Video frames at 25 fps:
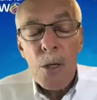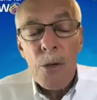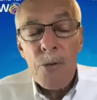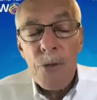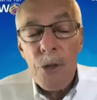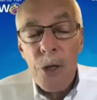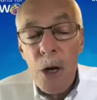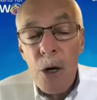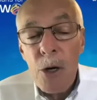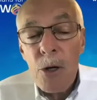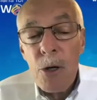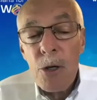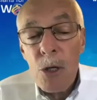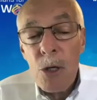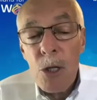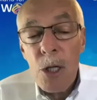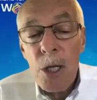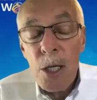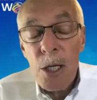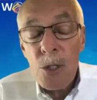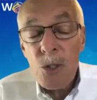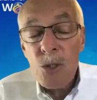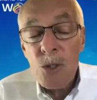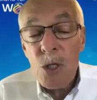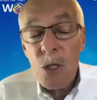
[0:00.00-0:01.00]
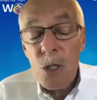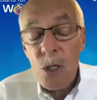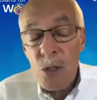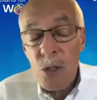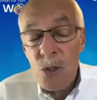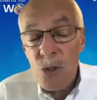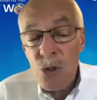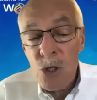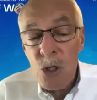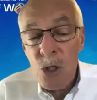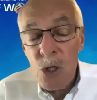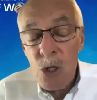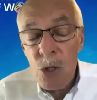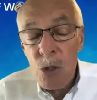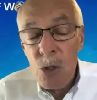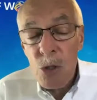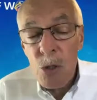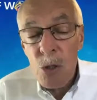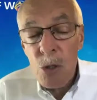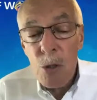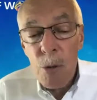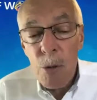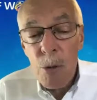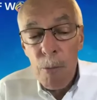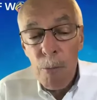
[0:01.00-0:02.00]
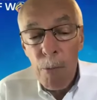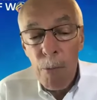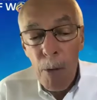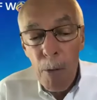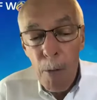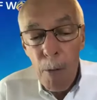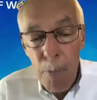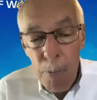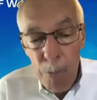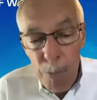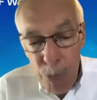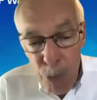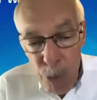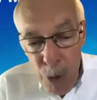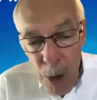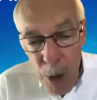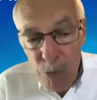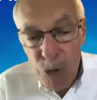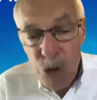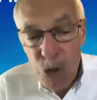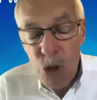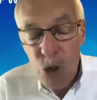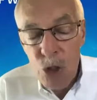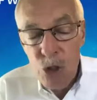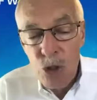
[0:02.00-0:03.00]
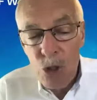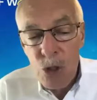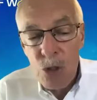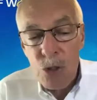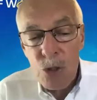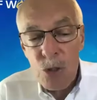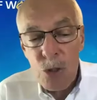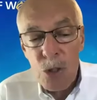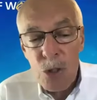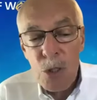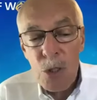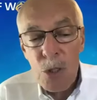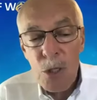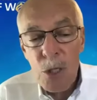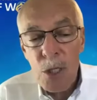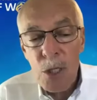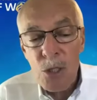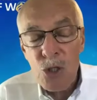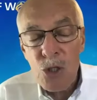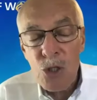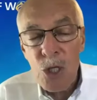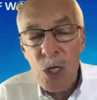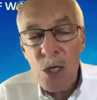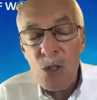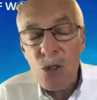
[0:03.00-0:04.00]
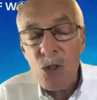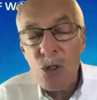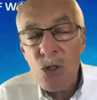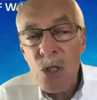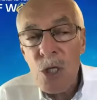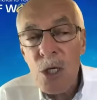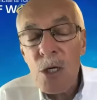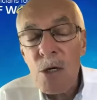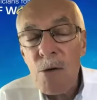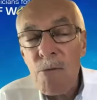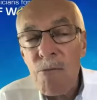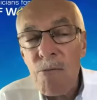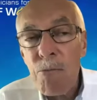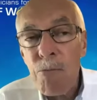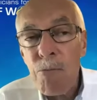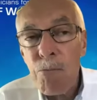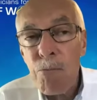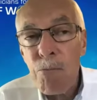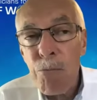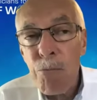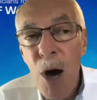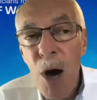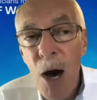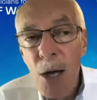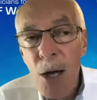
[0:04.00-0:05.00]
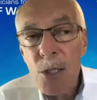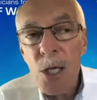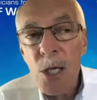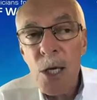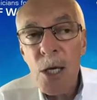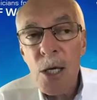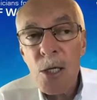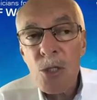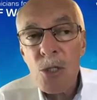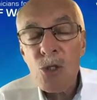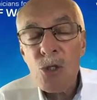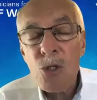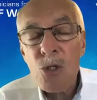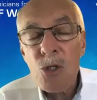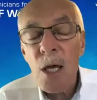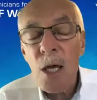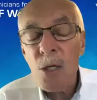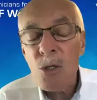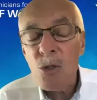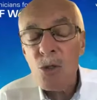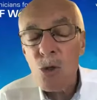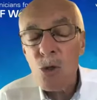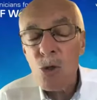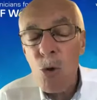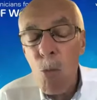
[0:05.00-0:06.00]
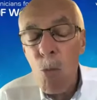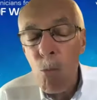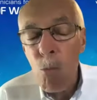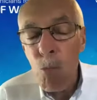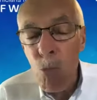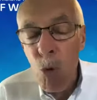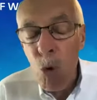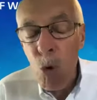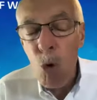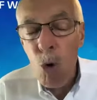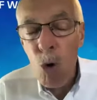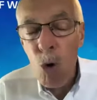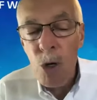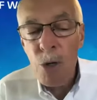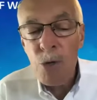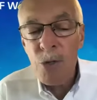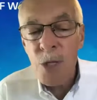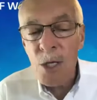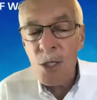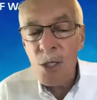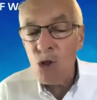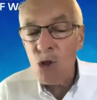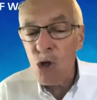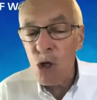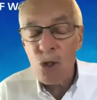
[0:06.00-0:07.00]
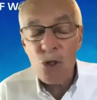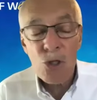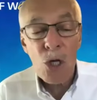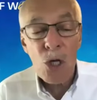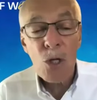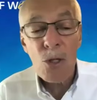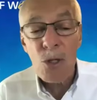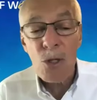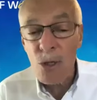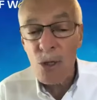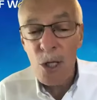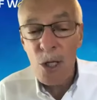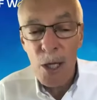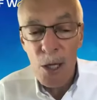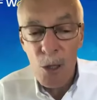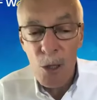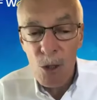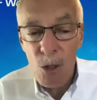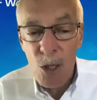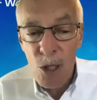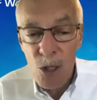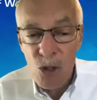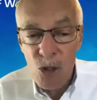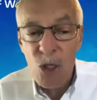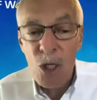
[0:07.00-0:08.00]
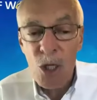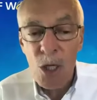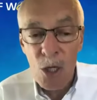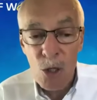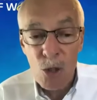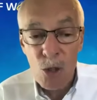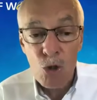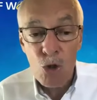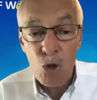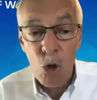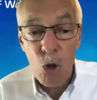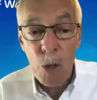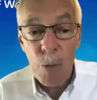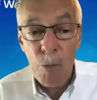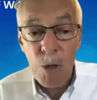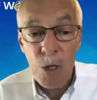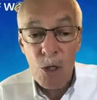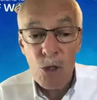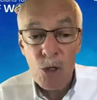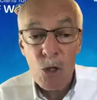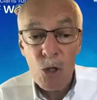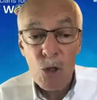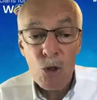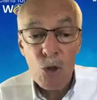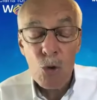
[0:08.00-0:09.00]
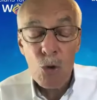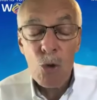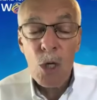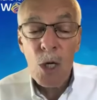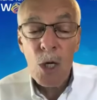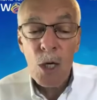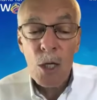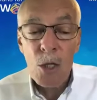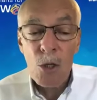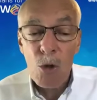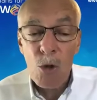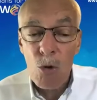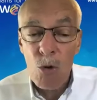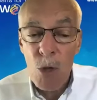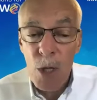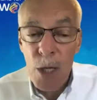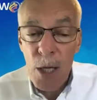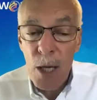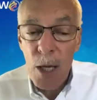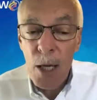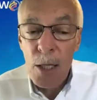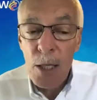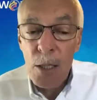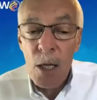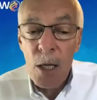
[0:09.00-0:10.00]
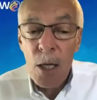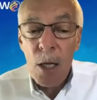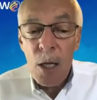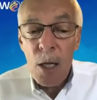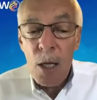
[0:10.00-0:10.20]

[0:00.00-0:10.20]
The article has a single proposition. It says, think of podcasts as more than just listening enjoyment. You can create